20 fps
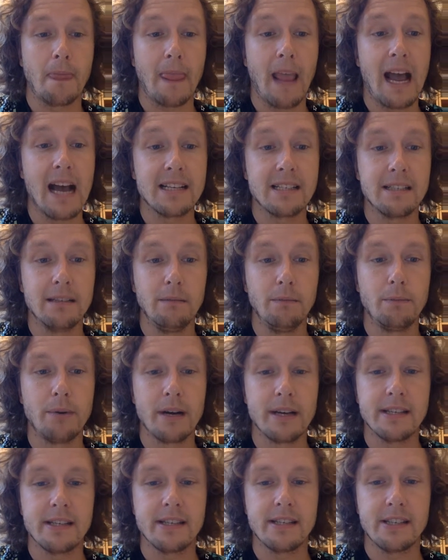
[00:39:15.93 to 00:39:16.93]
Axel
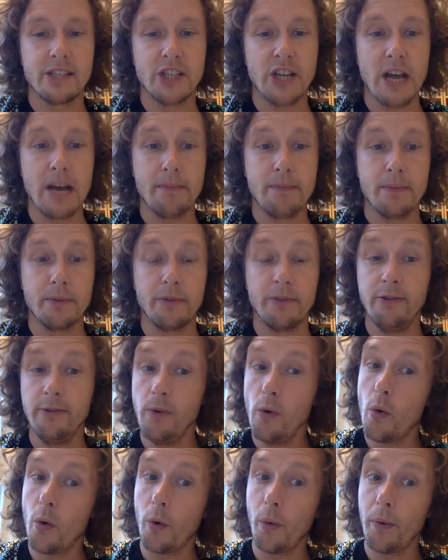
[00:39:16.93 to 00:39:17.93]
Brand's chapter
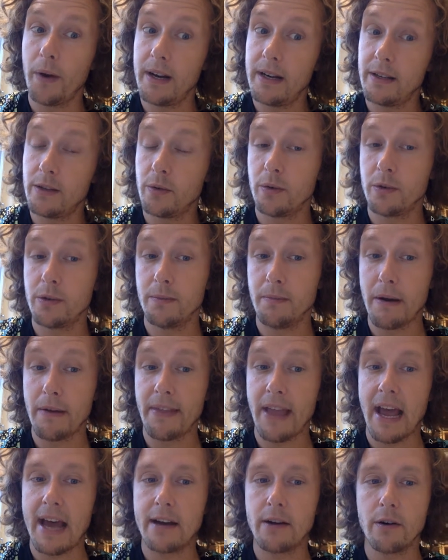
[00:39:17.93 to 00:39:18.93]
4, where he talks about
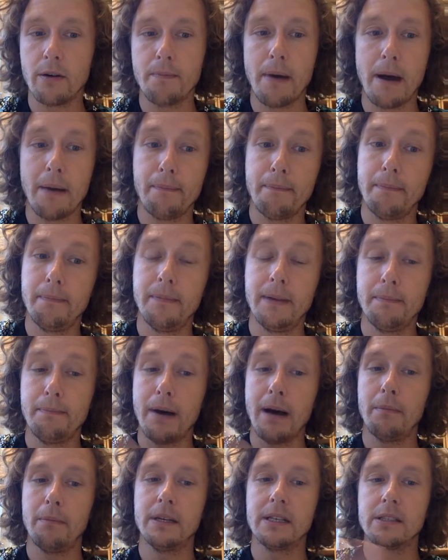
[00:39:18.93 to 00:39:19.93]
ad hoc
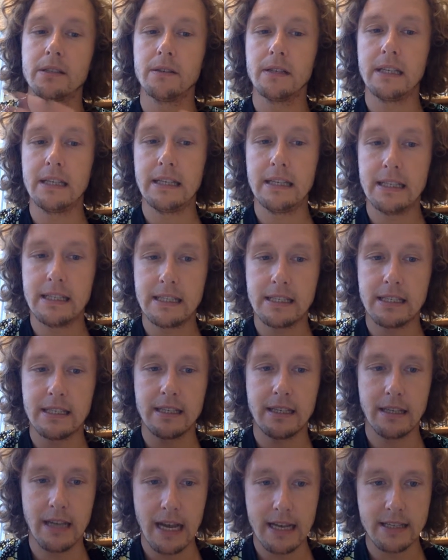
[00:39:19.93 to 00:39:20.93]
public, so it
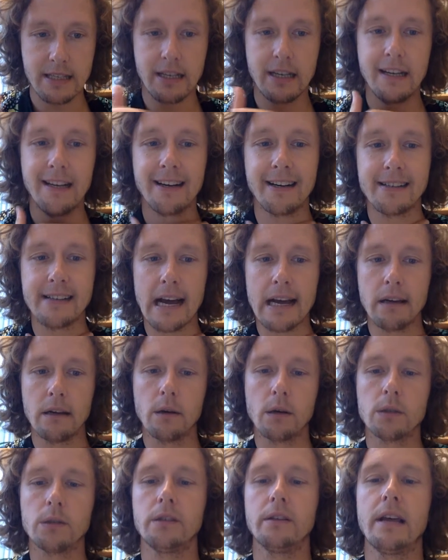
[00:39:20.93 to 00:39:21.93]
has a clear
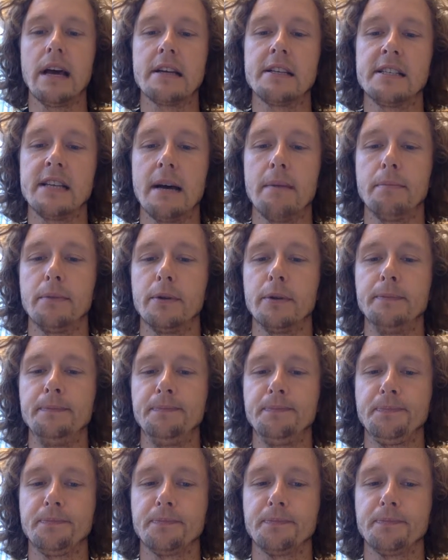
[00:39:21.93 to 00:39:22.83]
dialogue to that chapter.